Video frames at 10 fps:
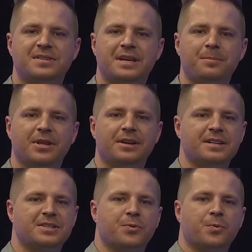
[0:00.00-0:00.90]
simple it
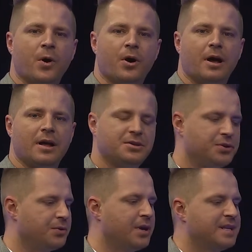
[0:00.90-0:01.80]
is to, uh,
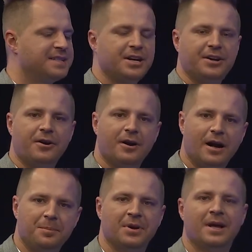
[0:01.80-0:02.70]
to set her
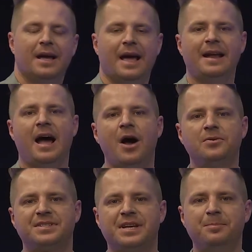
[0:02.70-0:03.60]
up and how
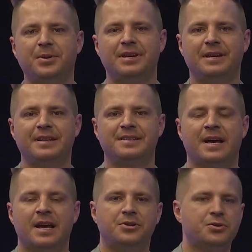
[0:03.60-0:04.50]
simple it is
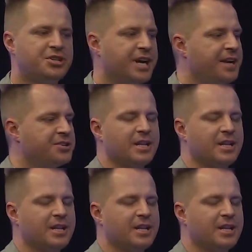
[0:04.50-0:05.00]
to change